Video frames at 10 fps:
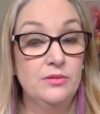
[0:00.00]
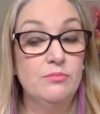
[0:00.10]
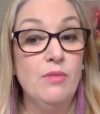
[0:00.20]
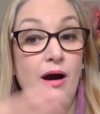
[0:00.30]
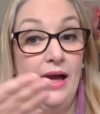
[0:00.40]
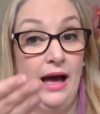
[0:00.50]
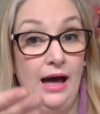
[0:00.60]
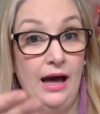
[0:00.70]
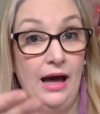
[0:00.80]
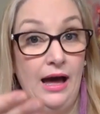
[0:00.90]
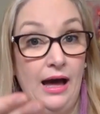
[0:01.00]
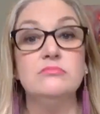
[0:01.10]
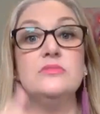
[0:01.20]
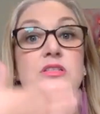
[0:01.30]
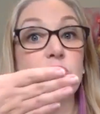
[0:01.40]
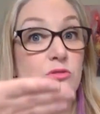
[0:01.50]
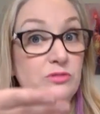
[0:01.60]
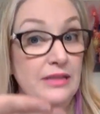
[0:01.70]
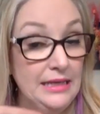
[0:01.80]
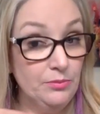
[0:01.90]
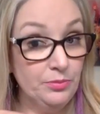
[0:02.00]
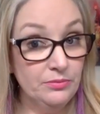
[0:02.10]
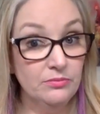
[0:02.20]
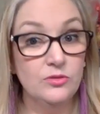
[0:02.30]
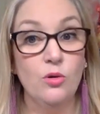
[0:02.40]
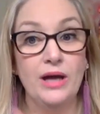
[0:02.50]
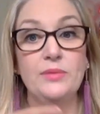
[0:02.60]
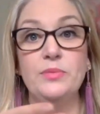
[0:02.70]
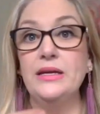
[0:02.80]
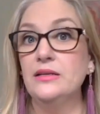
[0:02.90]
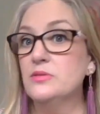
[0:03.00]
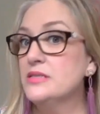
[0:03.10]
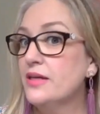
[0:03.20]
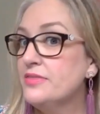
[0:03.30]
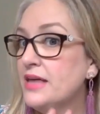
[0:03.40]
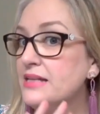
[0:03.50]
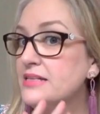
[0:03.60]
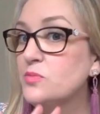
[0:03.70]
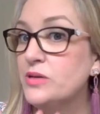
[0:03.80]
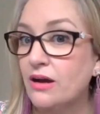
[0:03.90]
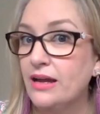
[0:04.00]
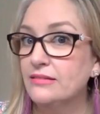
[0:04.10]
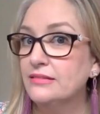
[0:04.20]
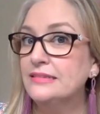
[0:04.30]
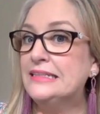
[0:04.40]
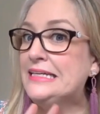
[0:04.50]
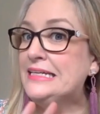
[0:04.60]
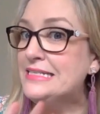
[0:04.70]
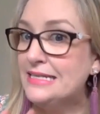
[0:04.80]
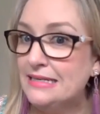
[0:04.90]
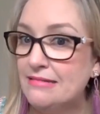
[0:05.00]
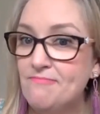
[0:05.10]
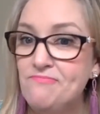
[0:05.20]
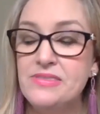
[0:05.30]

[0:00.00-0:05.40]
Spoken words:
my heart sort of leap quite a bit. And it was like, that's when I leaned in.